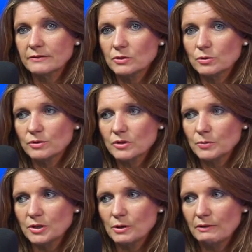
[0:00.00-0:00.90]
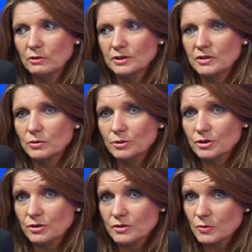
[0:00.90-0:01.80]
And of course, when you have all these
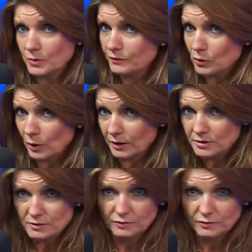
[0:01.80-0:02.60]
orchards, what have you got?